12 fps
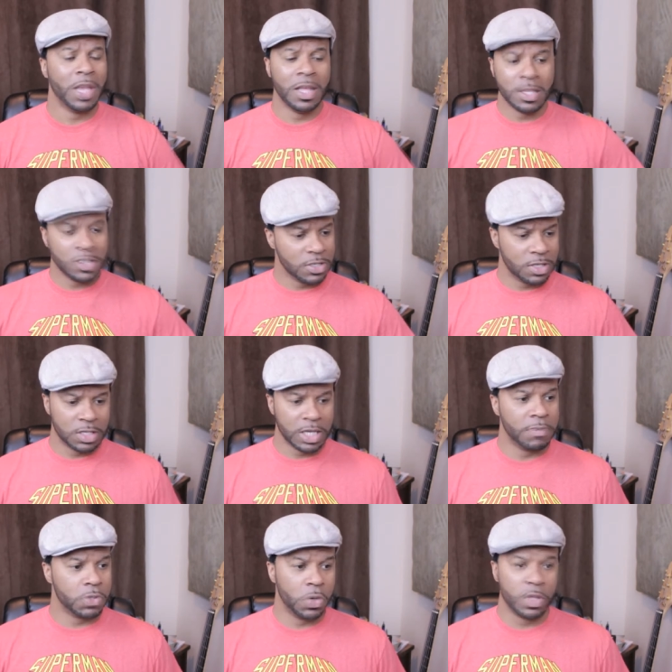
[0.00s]
And this is the
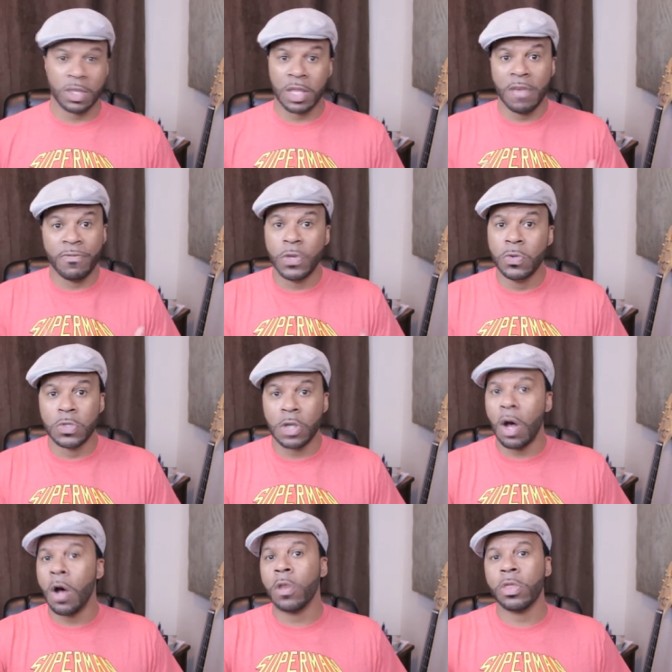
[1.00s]
same score that they've
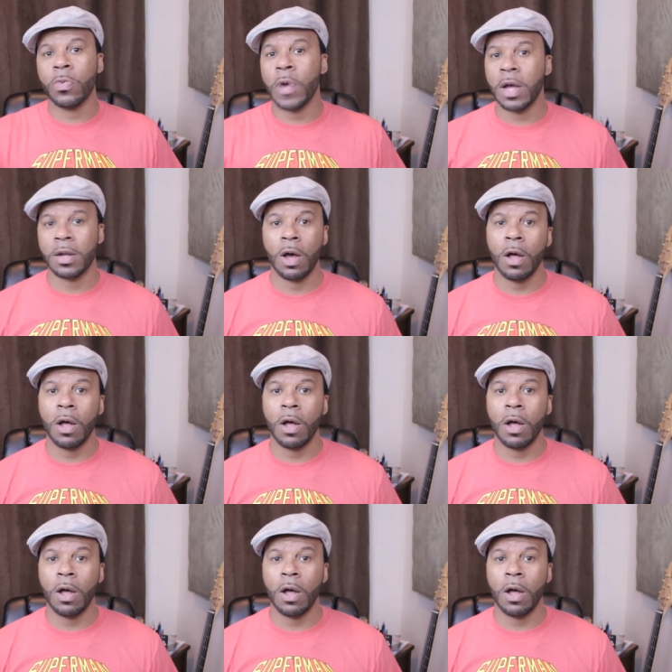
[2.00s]
used all throughout